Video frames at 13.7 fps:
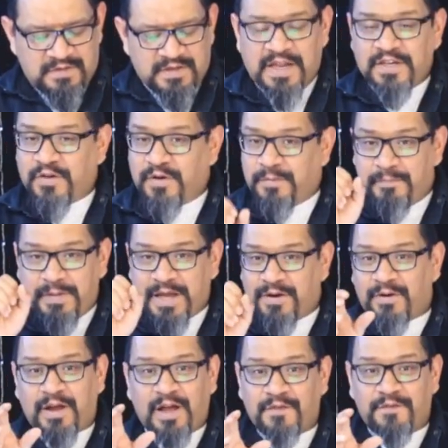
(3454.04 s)
And you're better
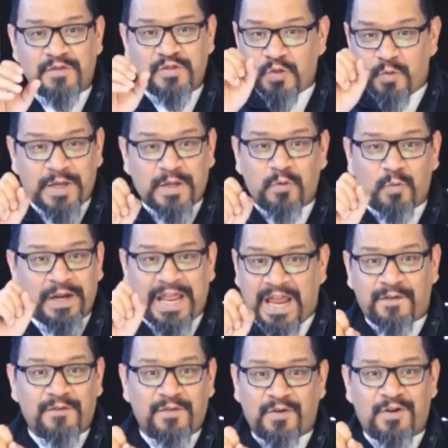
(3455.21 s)
off doing
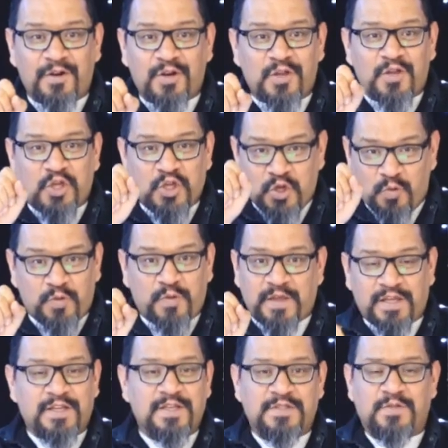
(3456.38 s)
whatever you
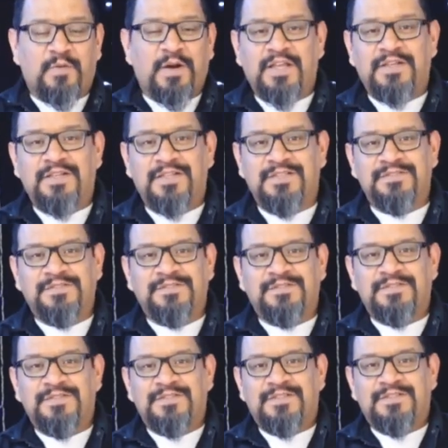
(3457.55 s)
think is right.
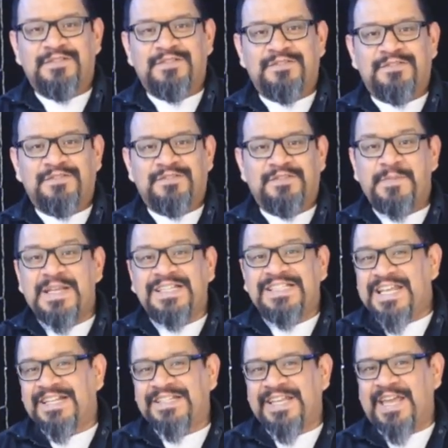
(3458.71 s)
To be
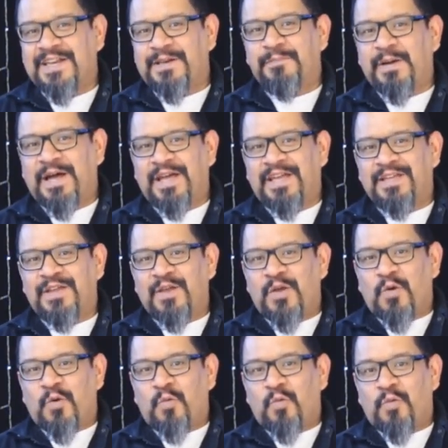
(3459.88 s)
dictated by
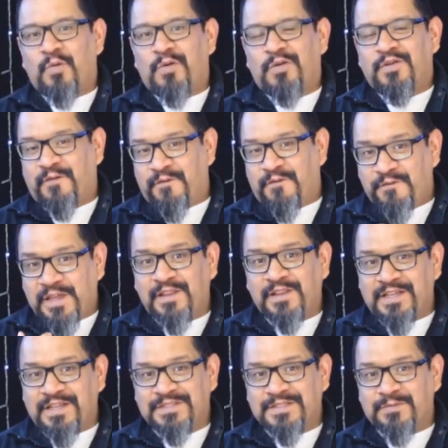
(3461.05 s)
your
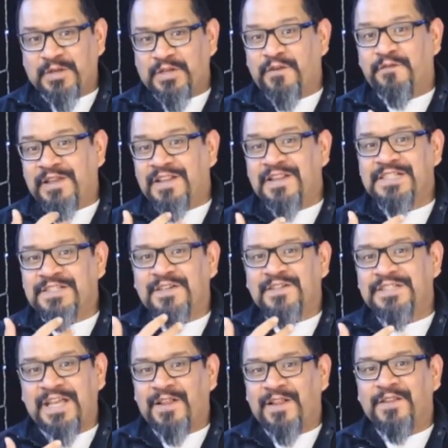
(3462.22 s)
feelings, what your feelings are
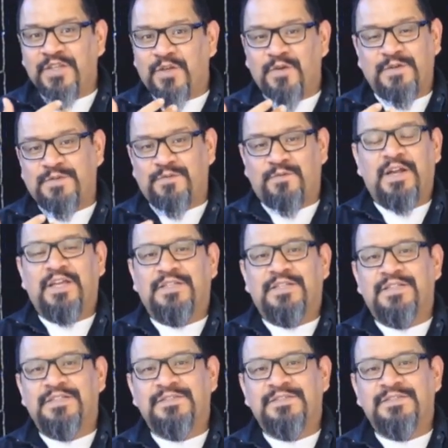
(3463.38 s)
telling you is right.